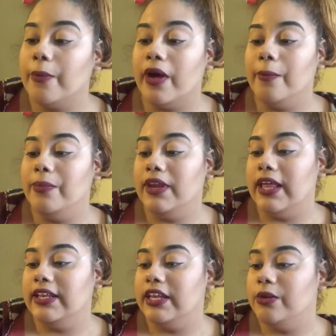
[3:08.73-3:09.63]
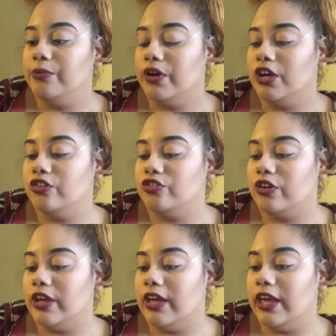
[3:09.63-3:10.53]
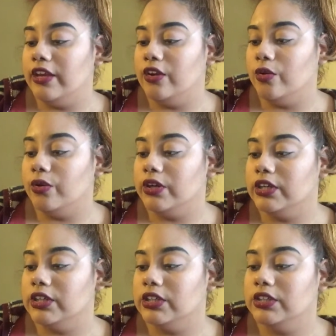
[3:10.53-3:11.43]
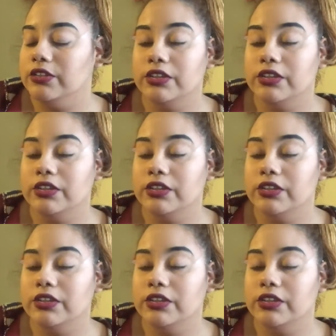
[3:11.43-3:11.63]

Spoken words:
a blending brush or